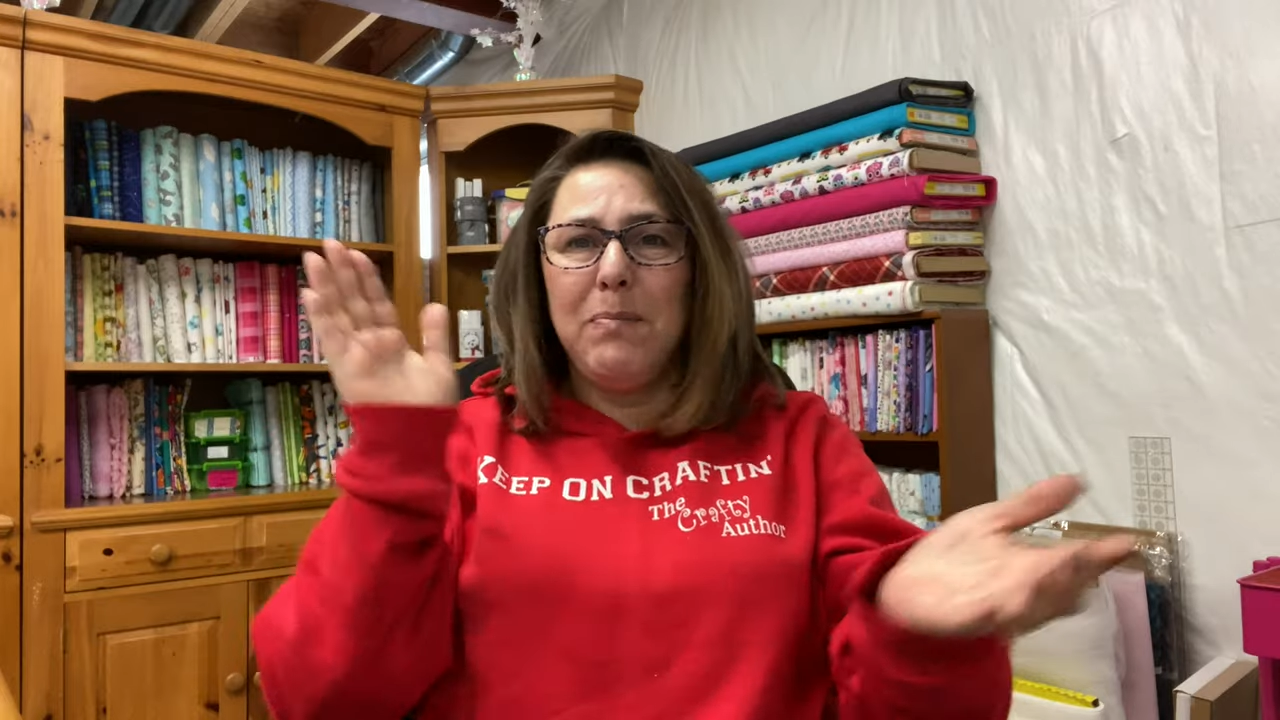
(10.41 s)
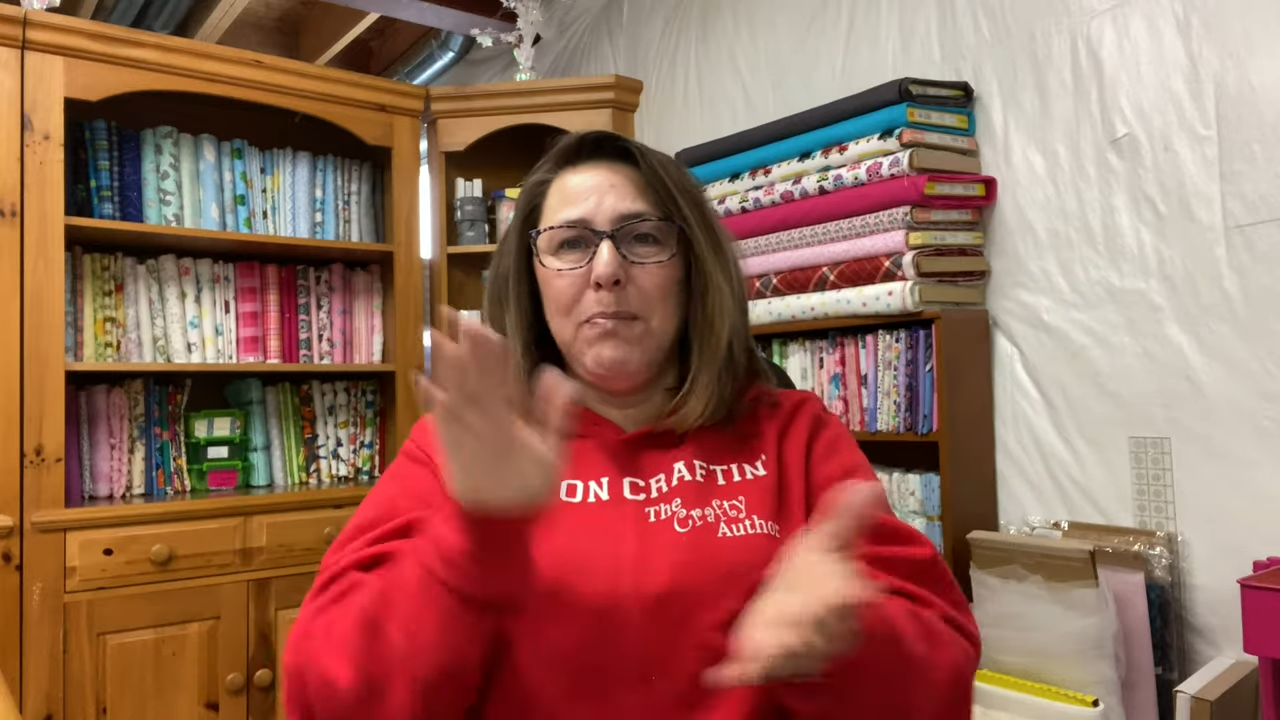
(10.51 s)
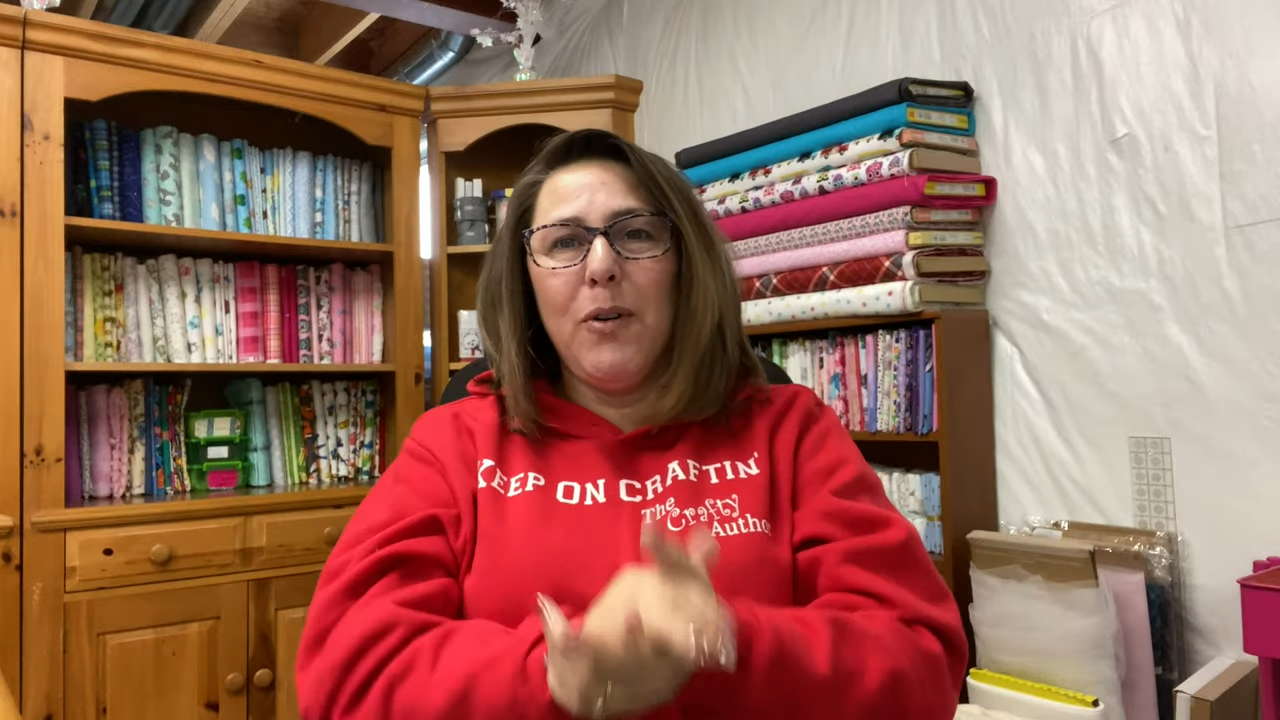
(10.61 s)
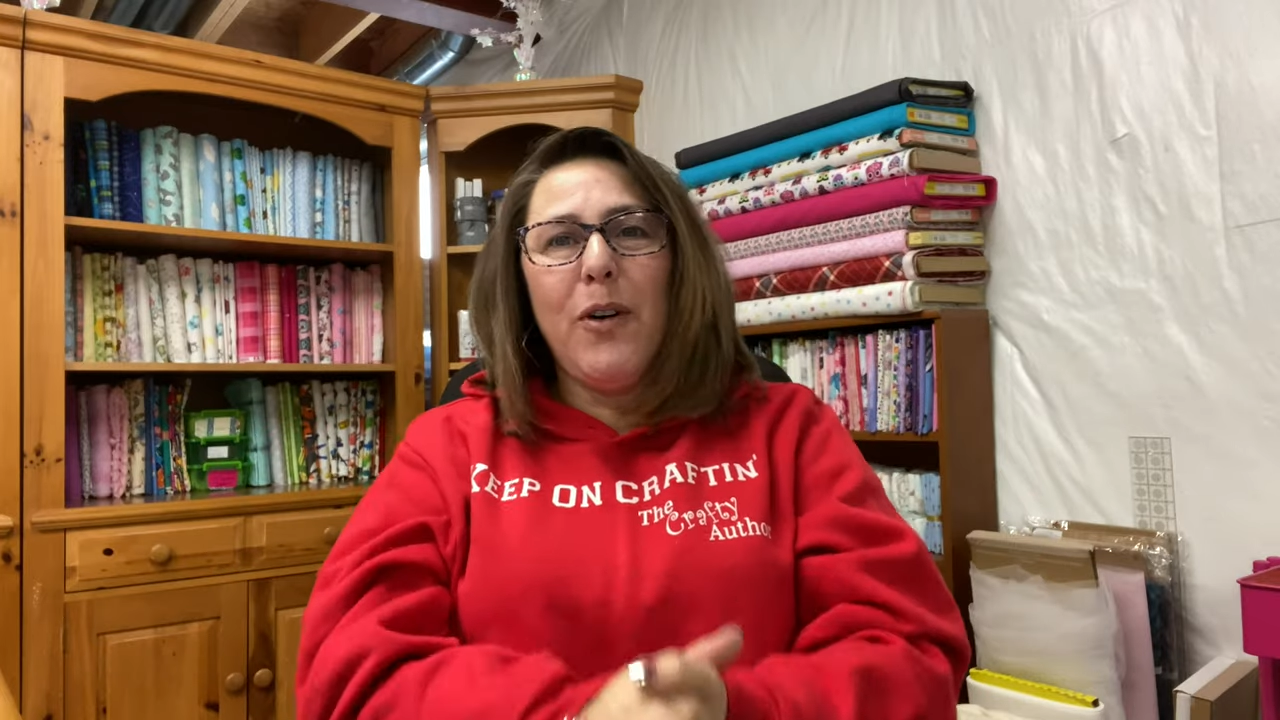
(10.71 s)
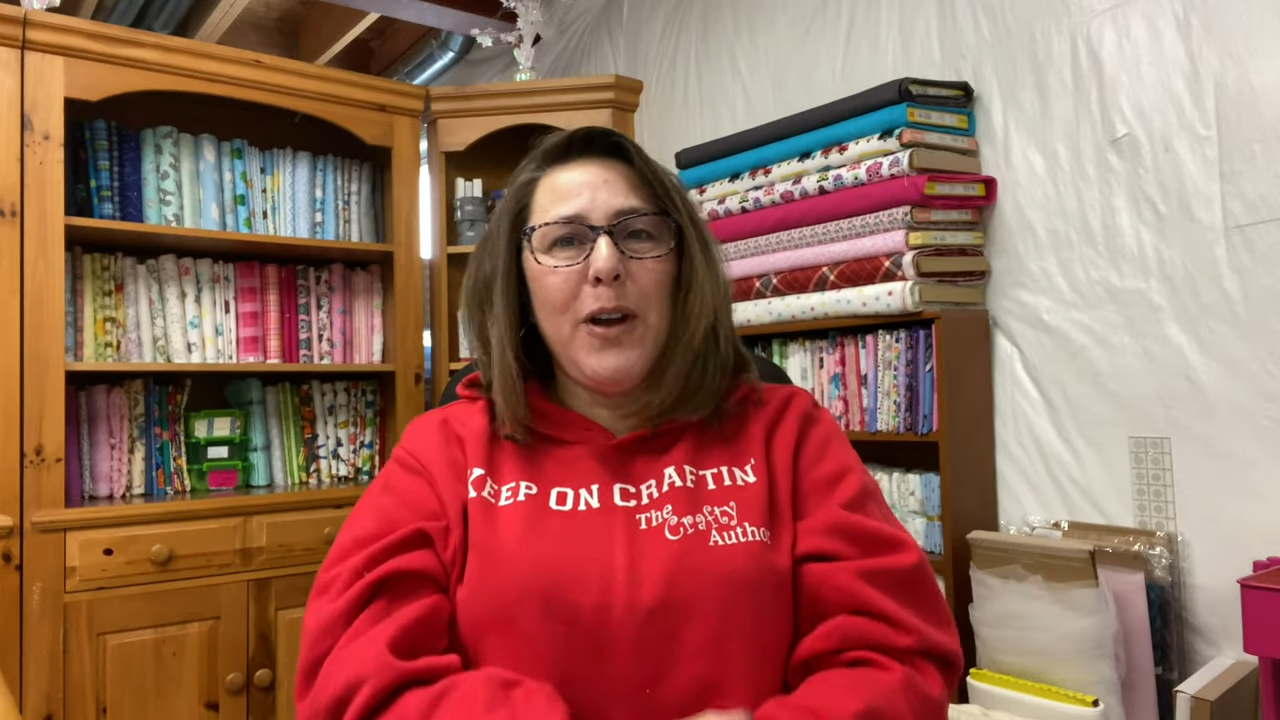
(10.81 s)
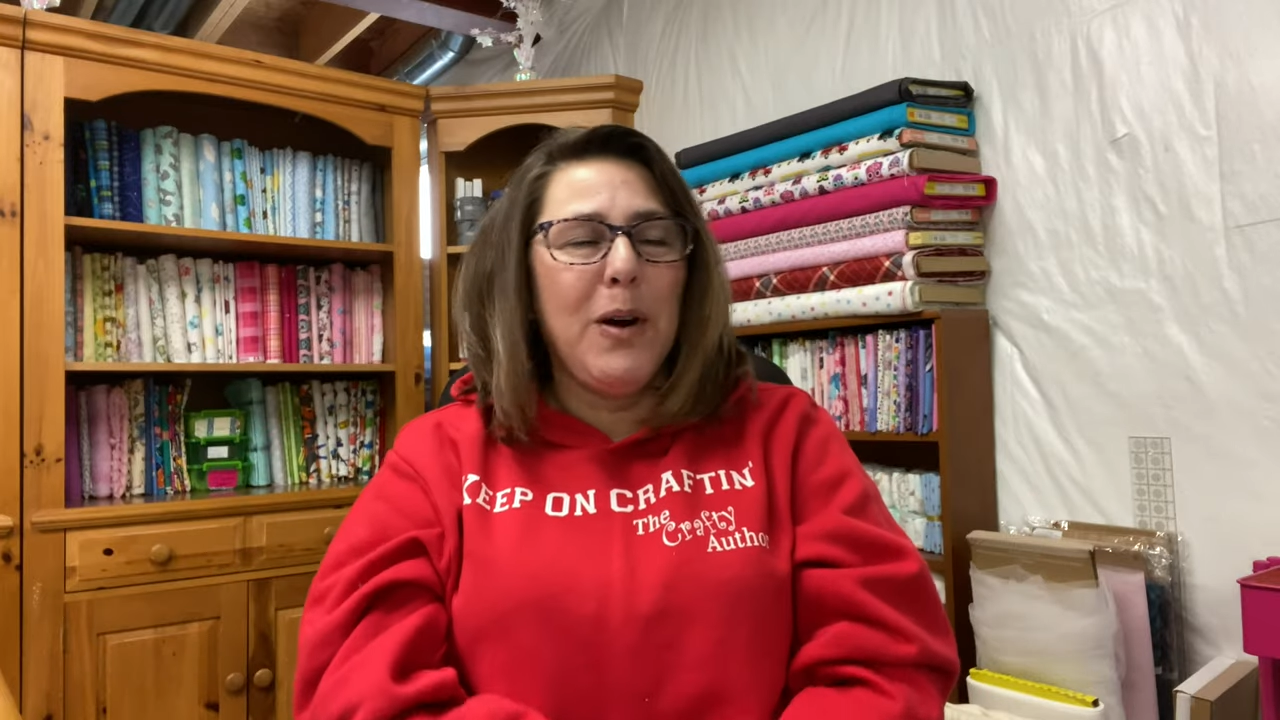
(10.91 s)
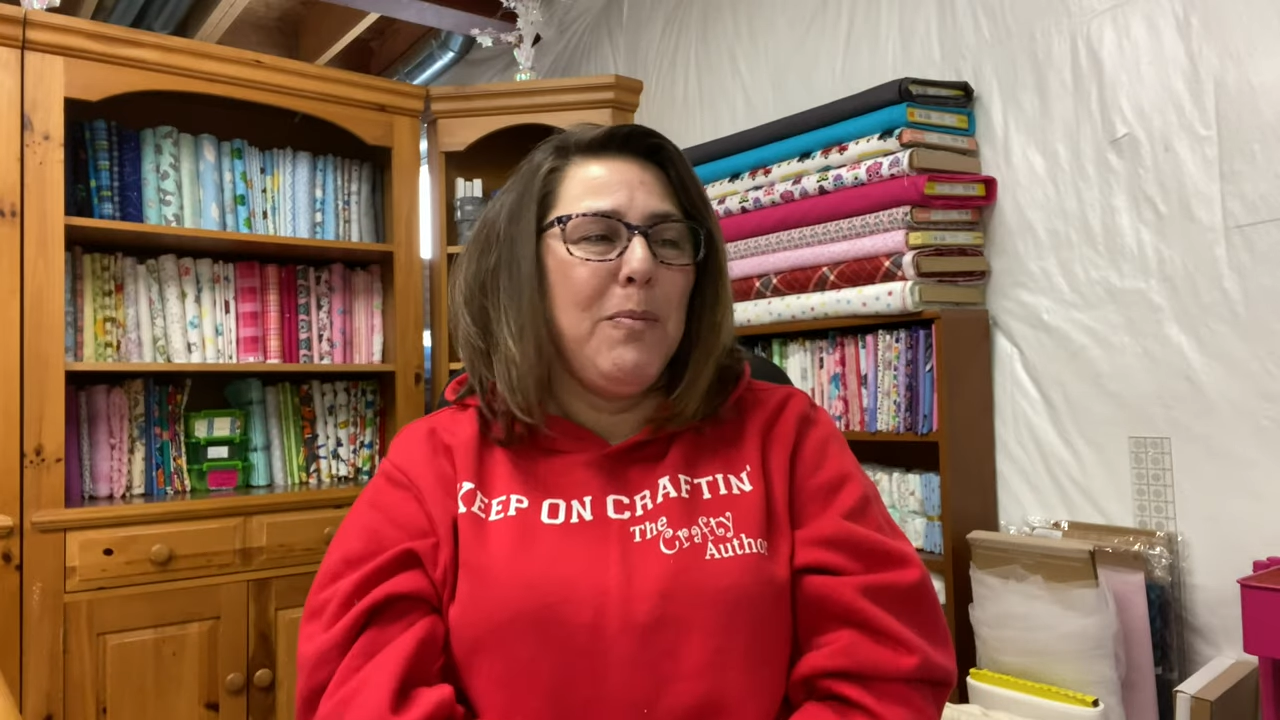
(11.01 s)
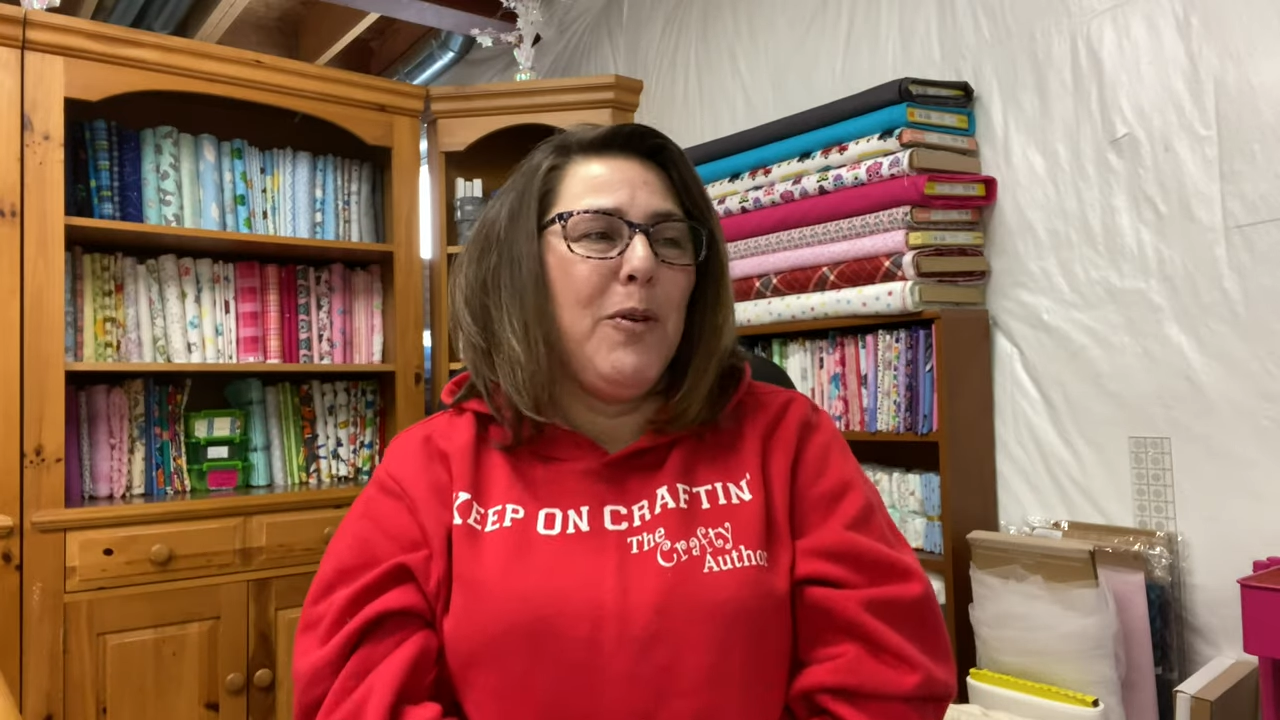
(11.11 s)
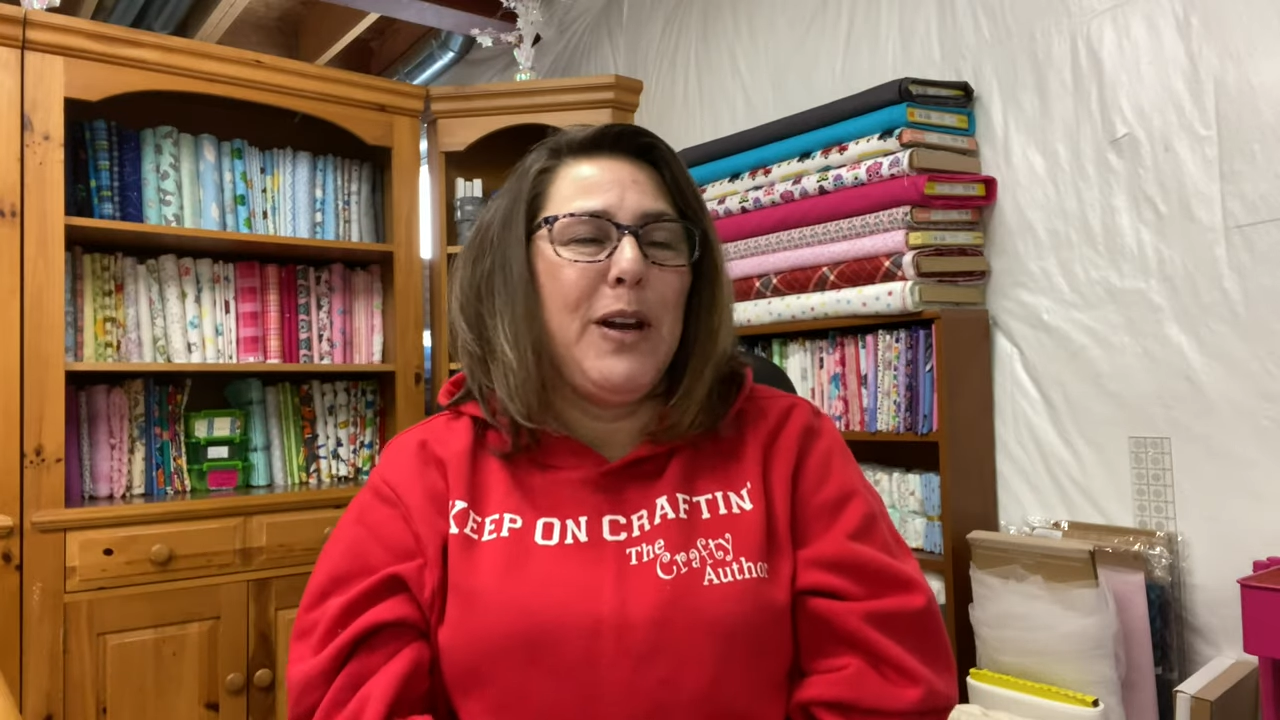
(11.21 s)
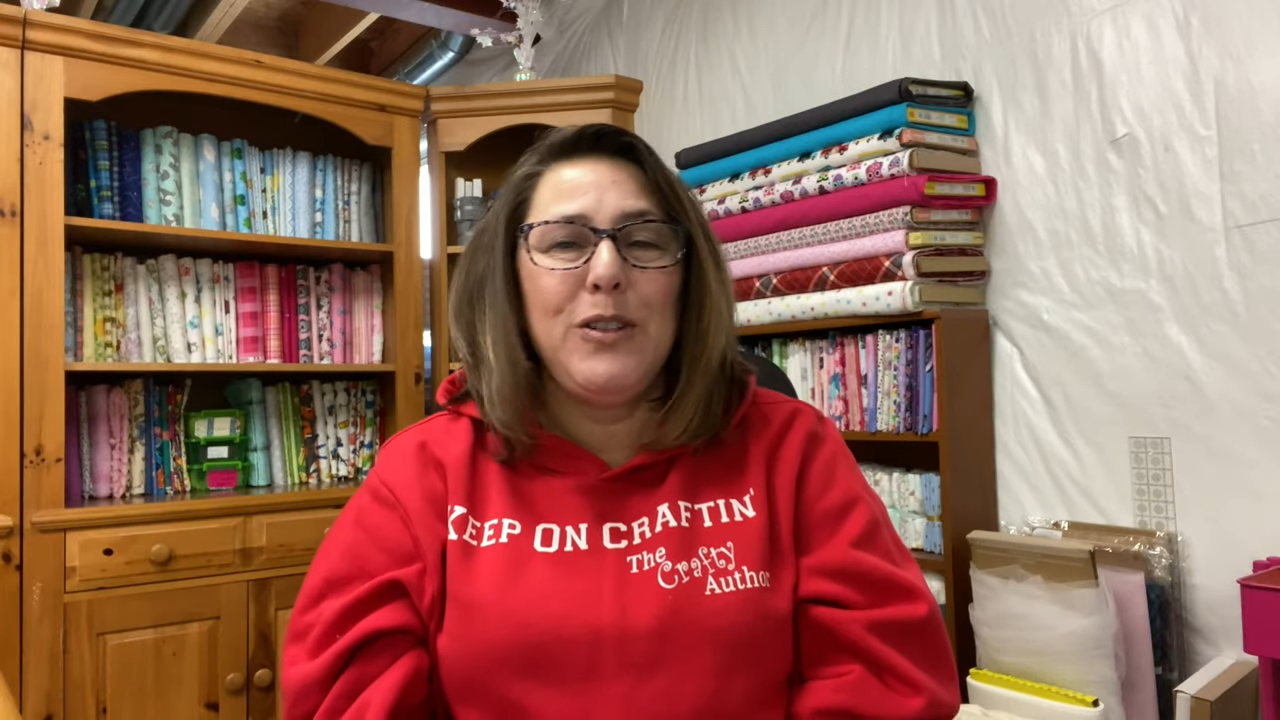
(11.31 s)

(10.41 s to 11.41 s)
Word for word: boy, oh boy,